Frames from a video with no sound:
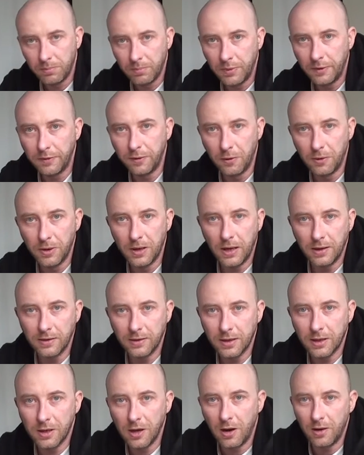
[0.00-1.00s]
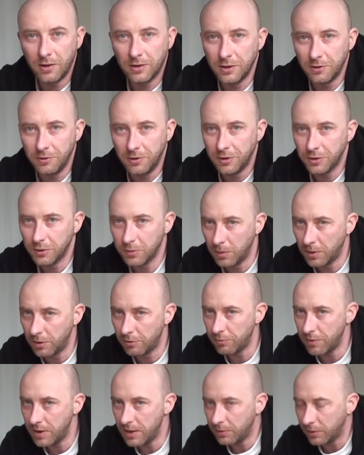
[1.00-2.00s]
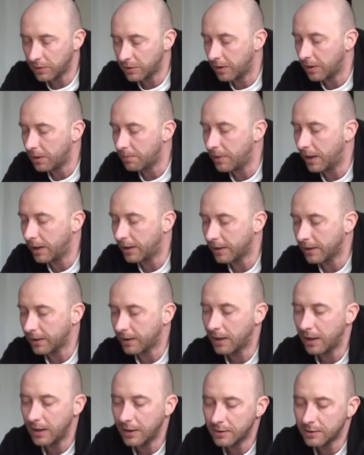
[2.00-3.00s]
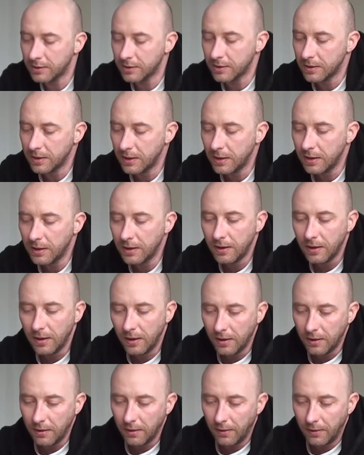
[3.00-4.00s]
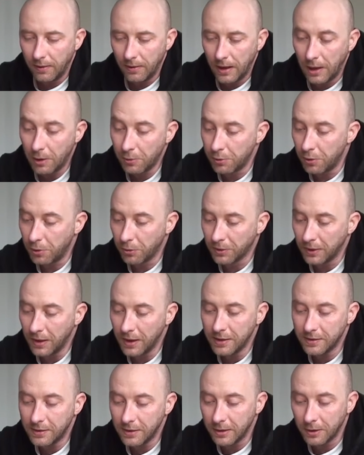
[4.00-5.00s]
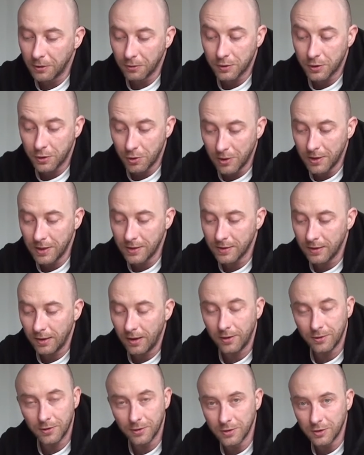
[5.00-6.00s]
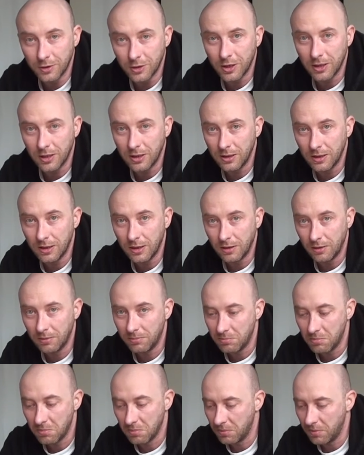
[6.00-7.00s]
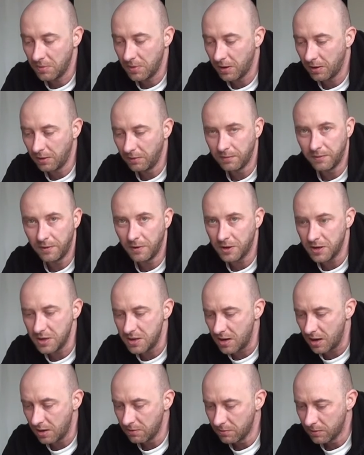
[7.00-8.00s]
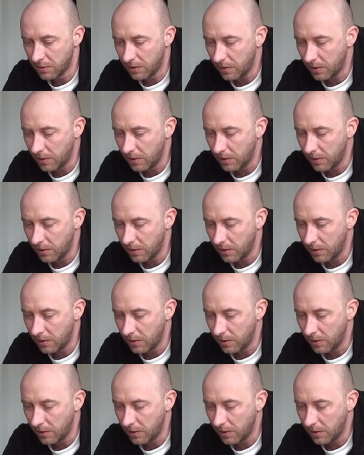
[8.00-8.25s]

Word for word: Before we get into the cartoon, I just want to read what's on the back of the case. Our old lady loves cookies a lot, doesn't she? I don't fucking know.